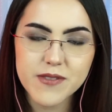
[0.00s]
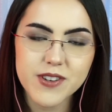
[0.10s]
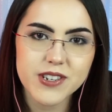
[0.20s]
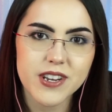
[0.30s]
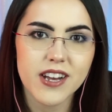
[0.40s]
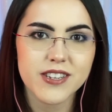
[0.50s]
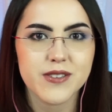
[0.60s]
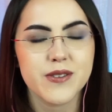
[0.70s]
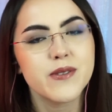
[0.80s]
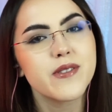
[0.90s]
If you're not
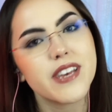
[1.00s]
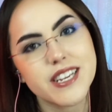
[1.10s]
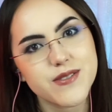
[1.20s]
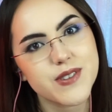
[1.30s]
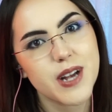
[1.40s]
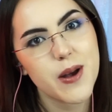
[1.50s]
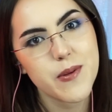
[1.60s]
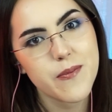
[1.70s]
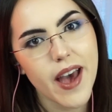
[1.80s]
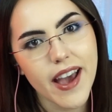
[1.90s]
new, thanks for
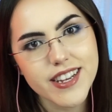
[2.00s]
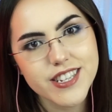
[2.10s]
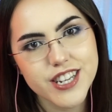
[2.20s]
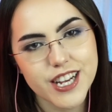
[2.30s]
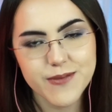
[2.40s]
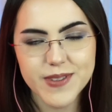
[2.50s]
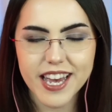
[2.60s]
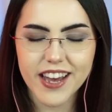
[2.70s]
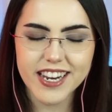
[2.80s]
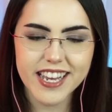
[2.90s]
coming back and checking me
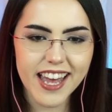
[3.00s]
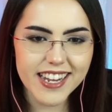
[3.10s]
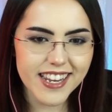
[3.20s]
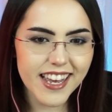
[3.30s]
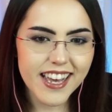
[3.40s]
out again.